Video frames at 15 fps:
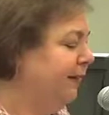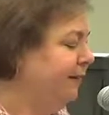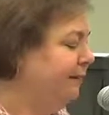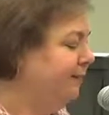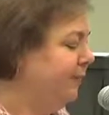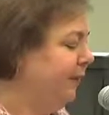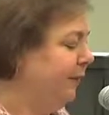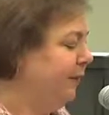
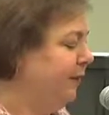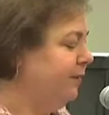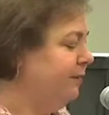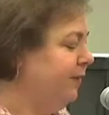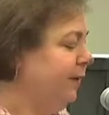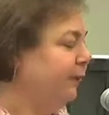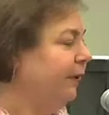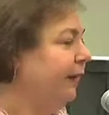very,
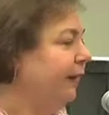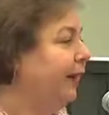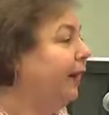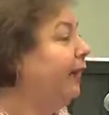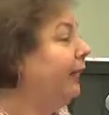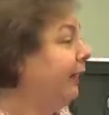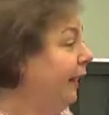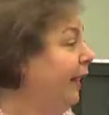very
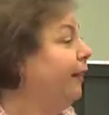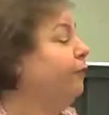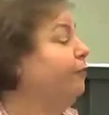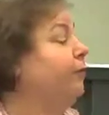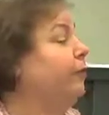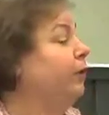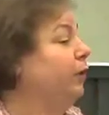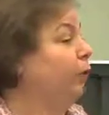
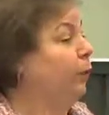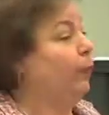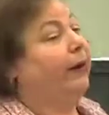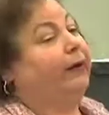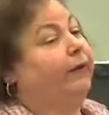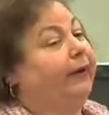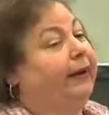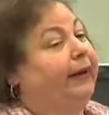careful,
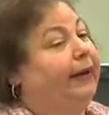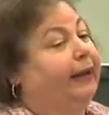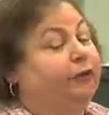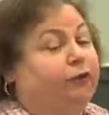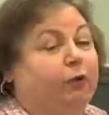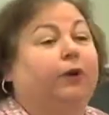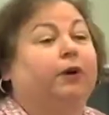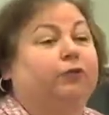wary, and
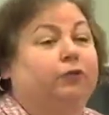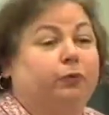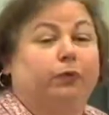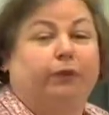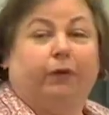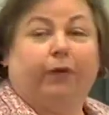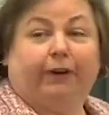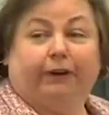talk to a
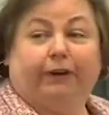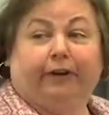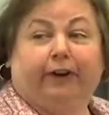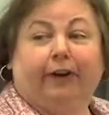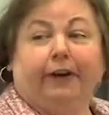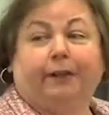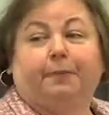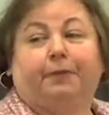lawyer
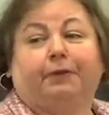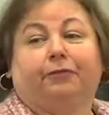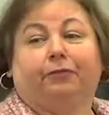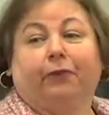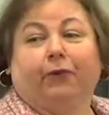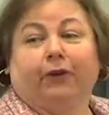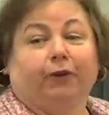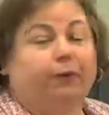
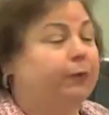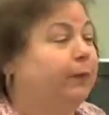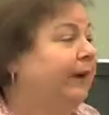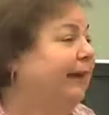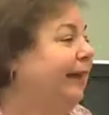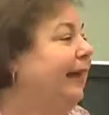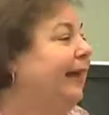before you went